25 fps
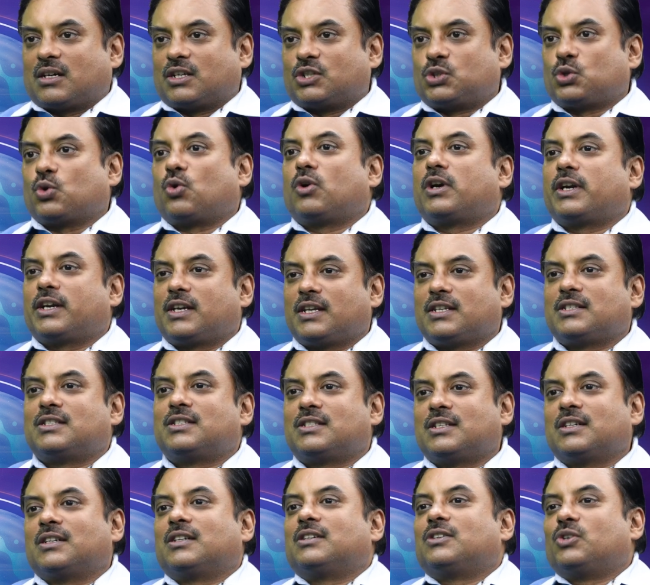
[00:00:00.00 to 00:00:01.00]
shoulder
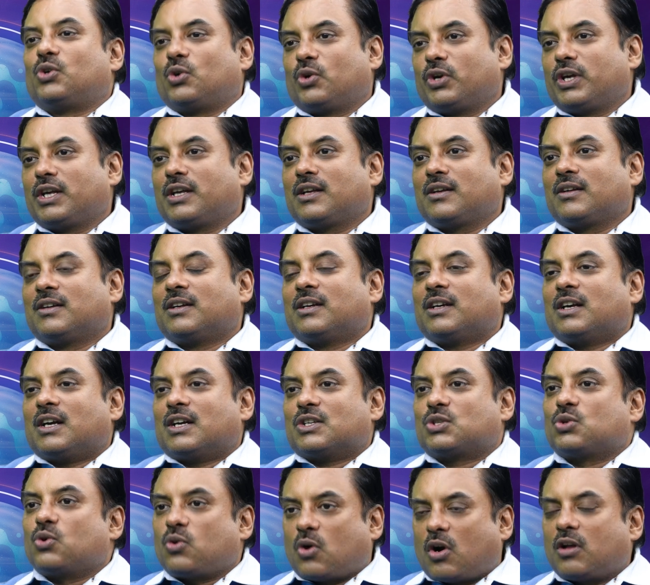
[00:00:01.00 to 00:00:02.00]
is growing.
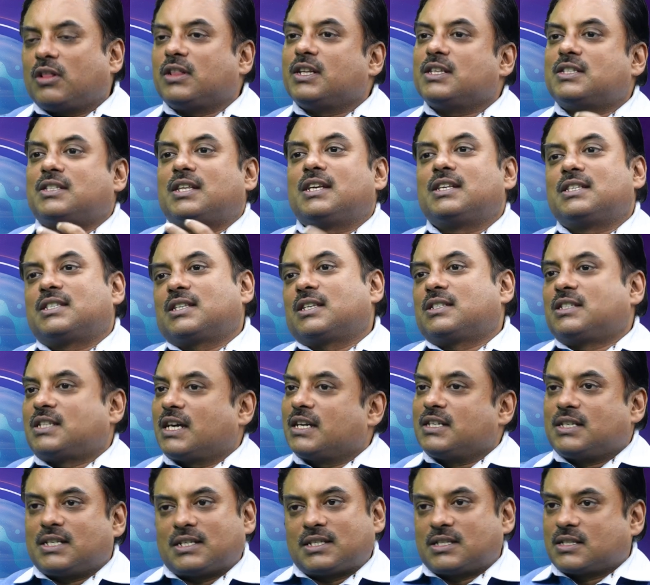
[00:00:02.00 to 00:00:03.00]
So all these things
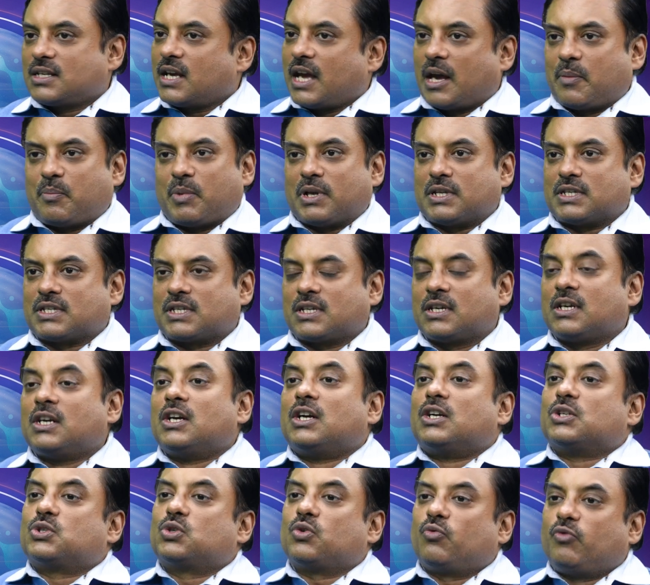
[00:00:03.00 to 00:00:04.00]
changes happens.
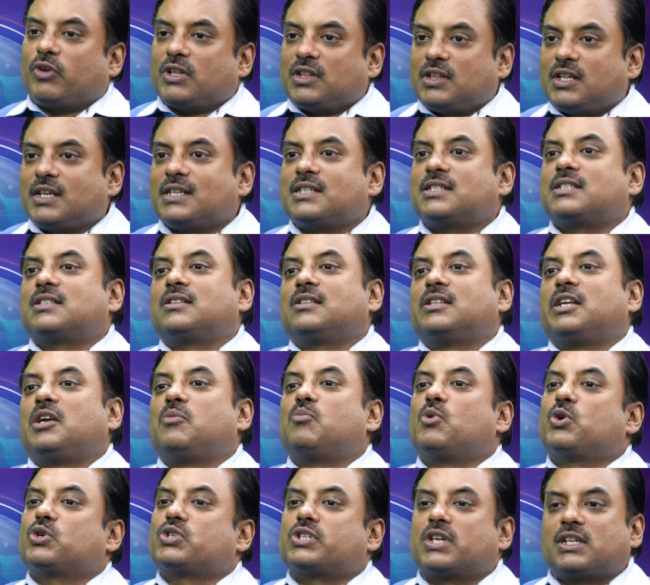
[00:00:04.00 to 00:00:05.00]
So with this, the
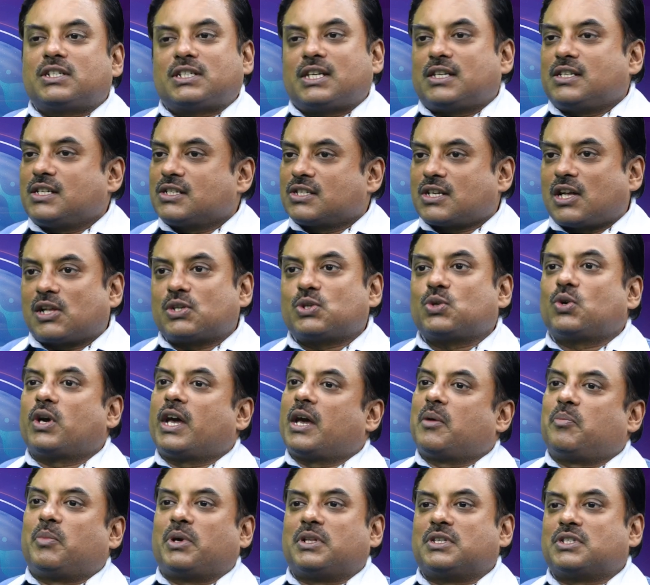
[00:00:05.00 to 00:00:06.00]
emotional changes also
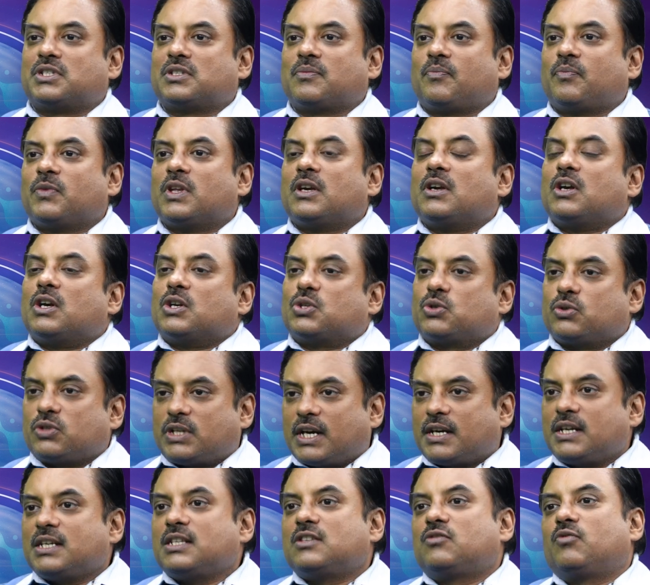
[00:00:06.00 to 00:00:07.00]
happens. So
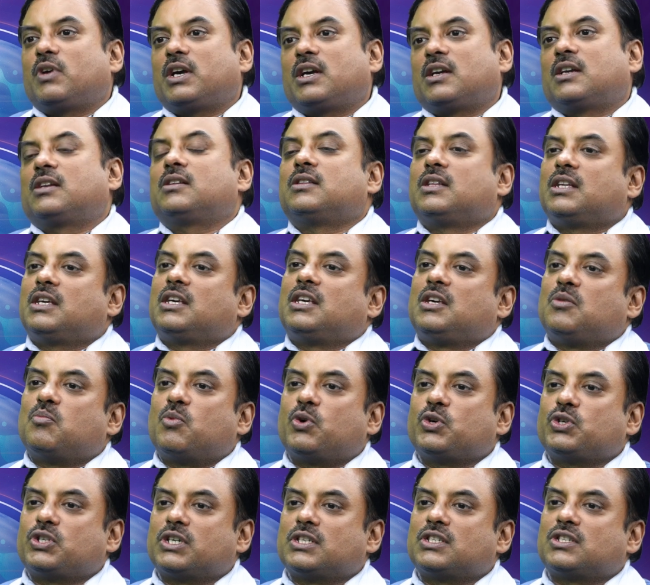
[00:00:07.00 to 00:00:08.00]
that is where the
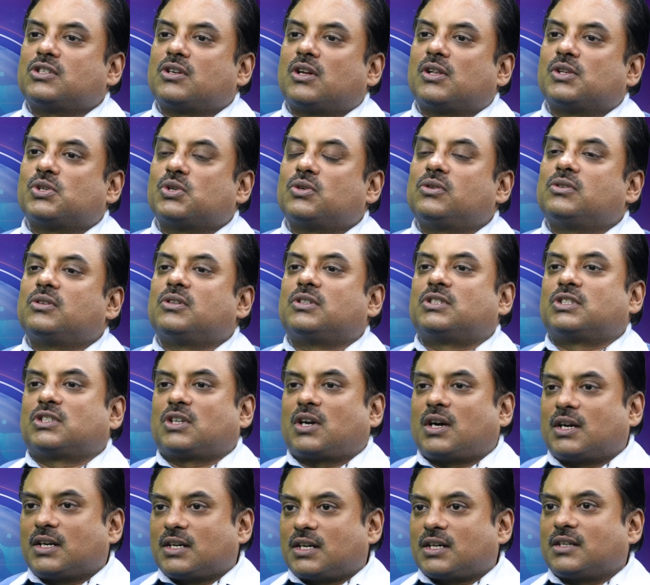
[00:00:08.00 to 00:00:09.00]
emotions also
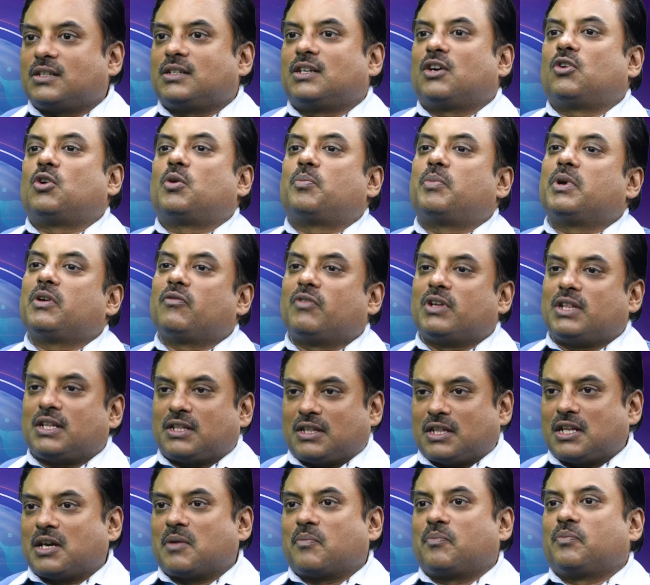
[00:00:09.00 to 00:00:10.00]
start developing
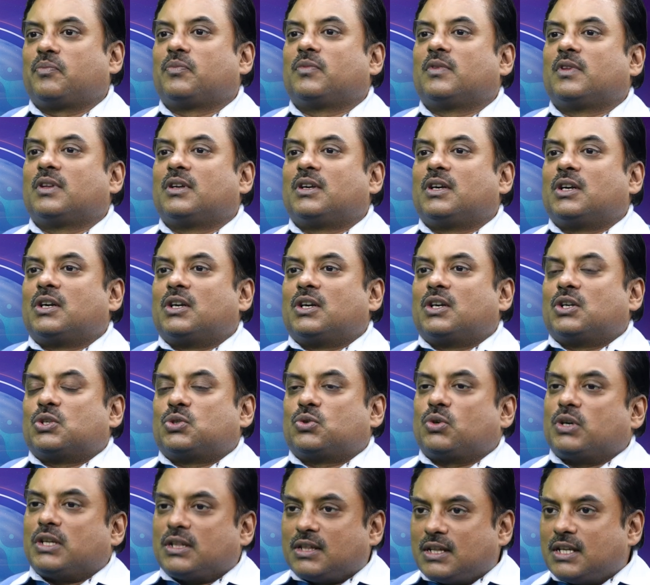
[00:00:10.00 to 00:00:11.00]
within them.
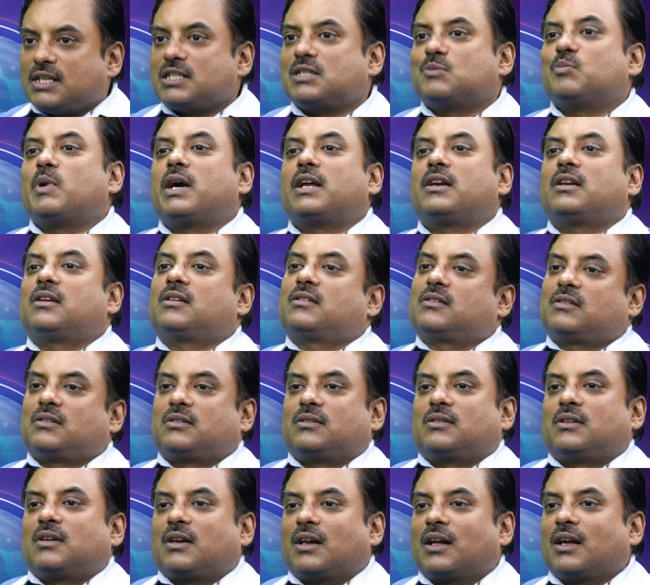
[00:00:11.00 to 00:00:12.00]
So in this manner,
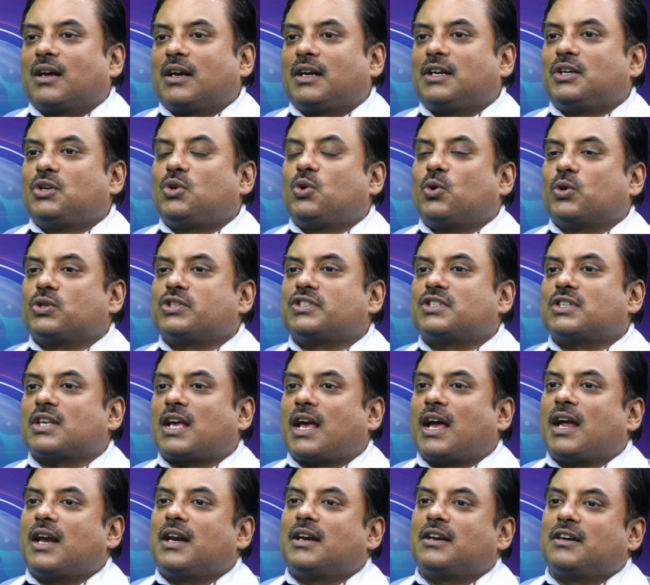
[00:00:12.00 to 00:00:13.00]
it goes,
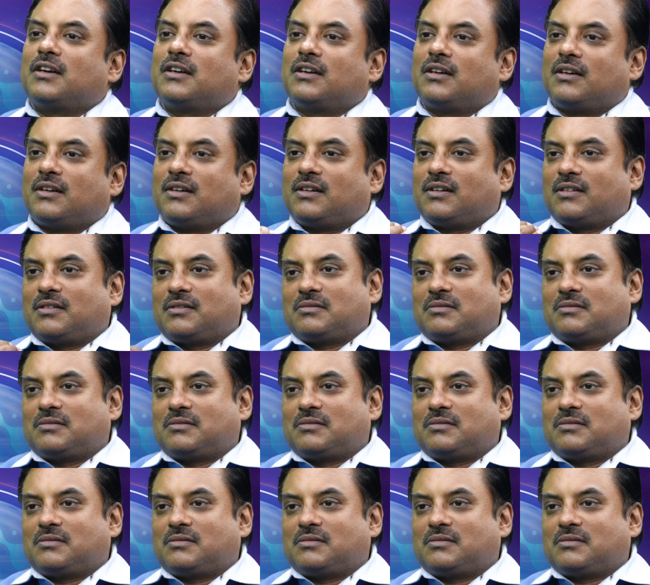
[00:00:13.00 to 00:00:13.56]
and